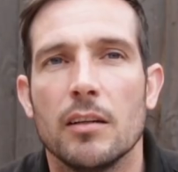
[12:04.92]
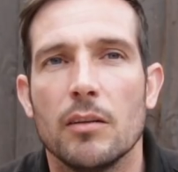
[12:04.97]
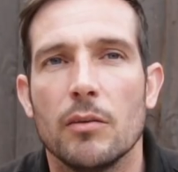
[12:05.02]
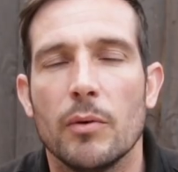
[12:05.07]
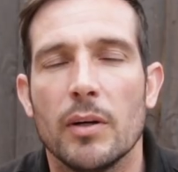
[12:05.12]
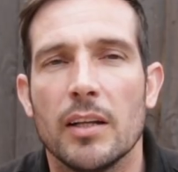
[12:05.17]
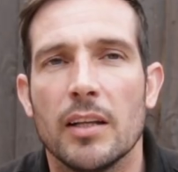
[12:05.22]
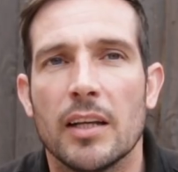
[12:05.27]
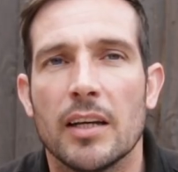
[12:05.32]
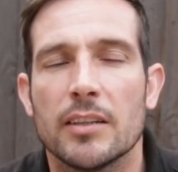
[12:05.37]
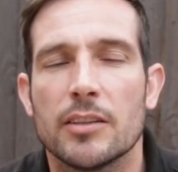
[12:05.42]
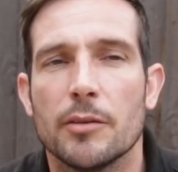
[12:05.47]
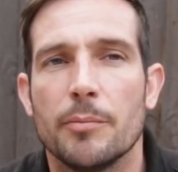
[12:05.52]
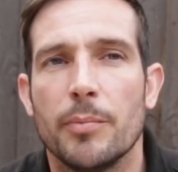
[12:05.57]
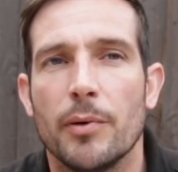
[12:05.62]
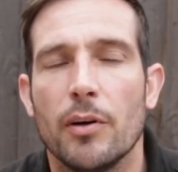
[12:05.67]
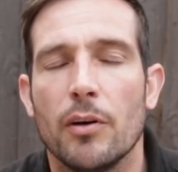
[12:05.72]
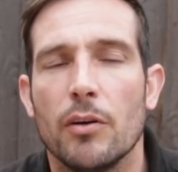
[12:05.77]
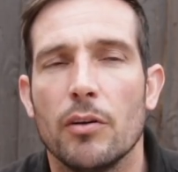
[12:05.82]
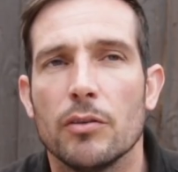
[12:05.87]
Well, I
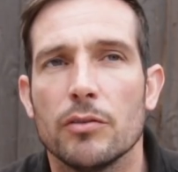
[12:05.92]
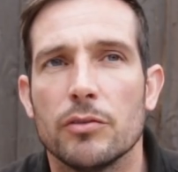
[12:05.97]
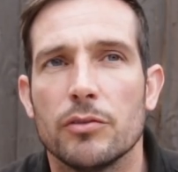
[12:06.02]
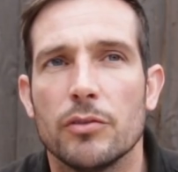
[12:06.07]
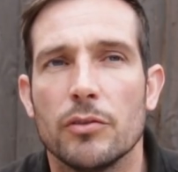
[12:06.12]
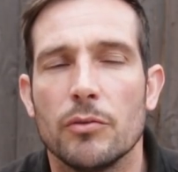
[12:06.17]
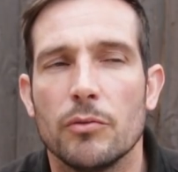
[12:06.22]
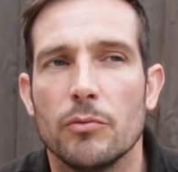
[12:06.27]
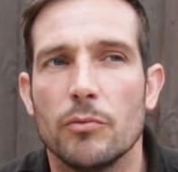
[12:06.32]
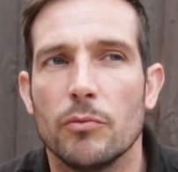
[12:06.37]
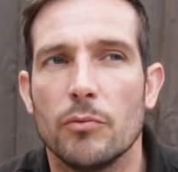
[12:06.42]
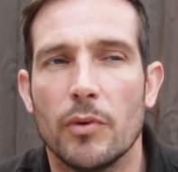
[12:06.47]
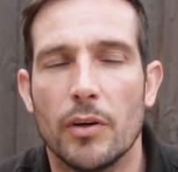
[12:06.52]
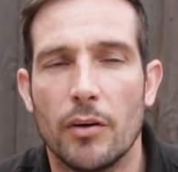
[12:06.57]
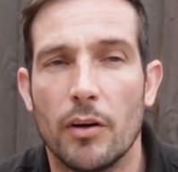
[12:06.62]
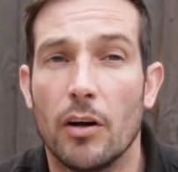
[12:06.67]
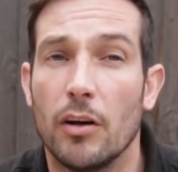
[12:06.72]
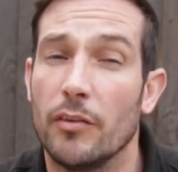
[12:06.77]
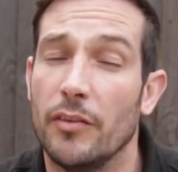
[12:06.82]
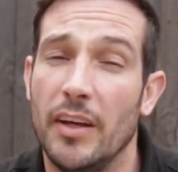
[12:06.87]
suppose
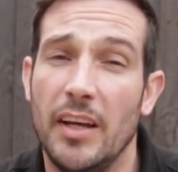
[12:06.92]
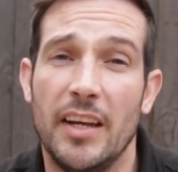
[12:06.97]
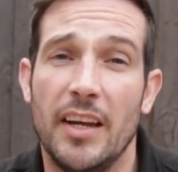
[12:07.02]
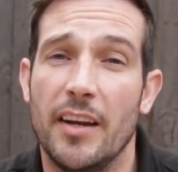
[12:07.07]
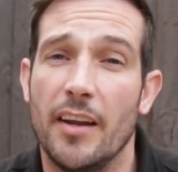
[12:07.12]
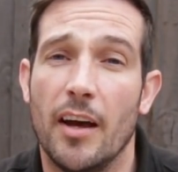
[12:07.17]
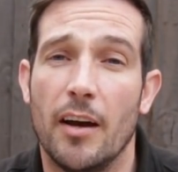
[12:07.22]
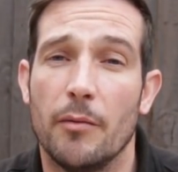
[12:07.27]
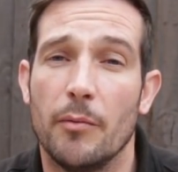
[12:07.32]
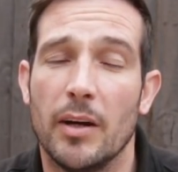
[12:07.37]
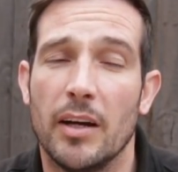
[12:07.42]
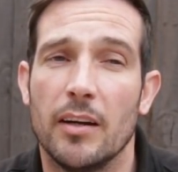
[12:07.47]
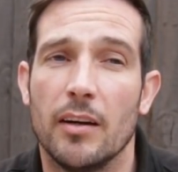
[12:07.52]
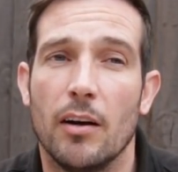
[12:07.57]
we're all needed, aren't we?